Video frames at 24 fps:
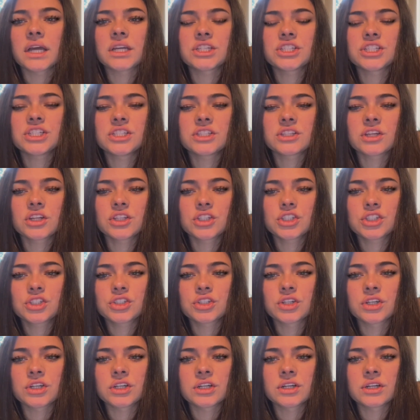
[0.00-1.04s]
She's
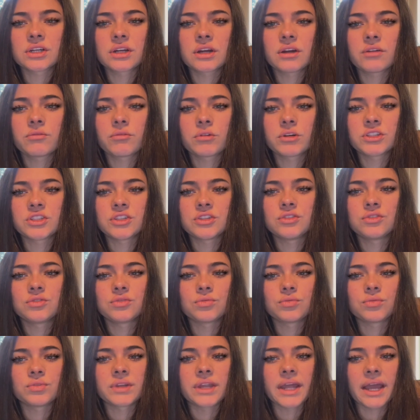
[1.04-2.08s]
unsure of what to
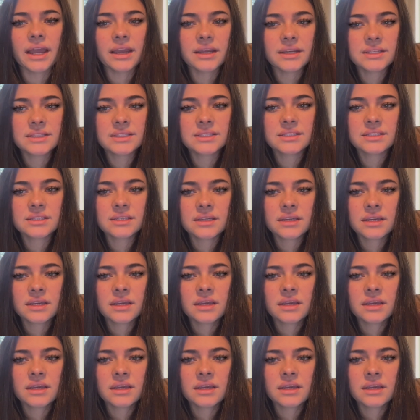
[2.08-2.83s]
do next.